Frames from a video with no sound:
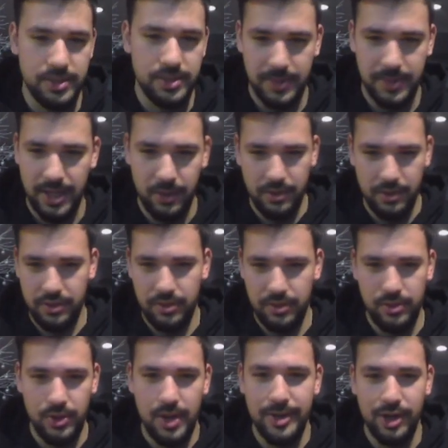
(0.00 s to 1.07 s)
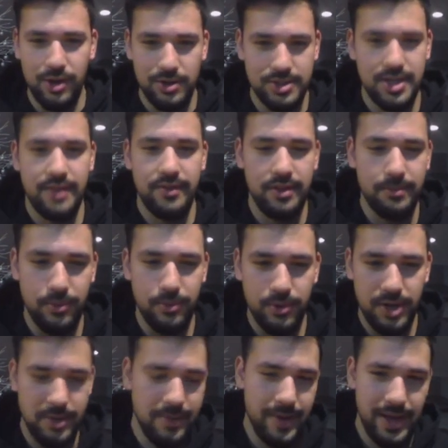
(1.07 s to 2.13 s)
I'm playing with, look how many cards I have on the board
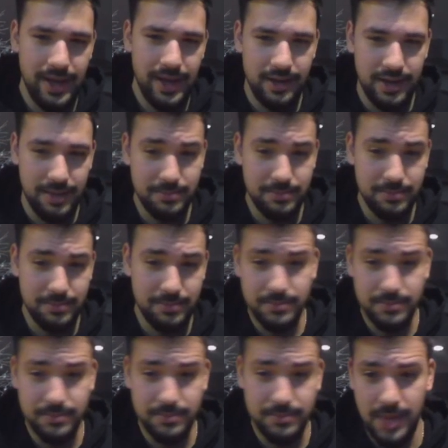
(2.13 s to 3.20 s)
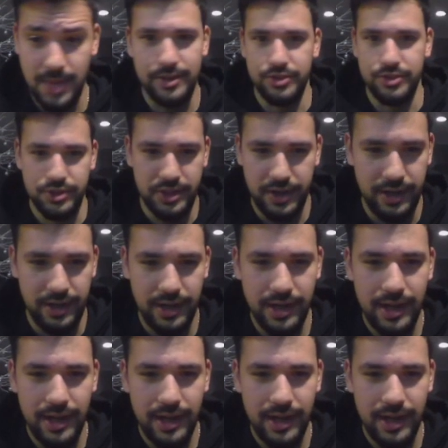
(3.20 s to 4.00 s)
in my hand, and I'm not done searching, right?